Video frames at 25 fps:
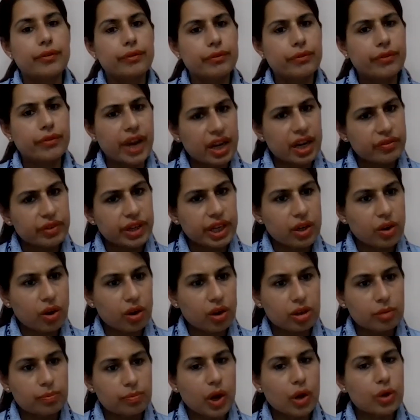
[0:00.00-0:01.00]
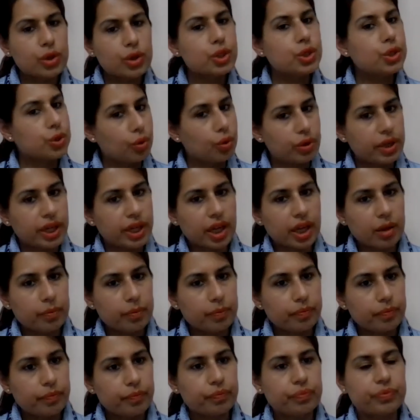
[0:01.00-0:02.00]
When we talk about
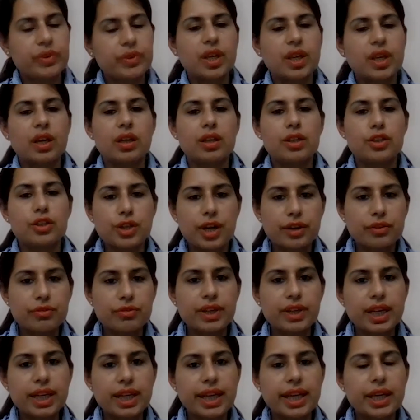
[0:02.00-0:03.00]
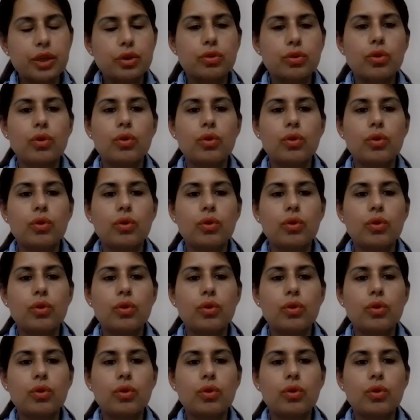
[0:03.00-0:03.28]
sodium, generally,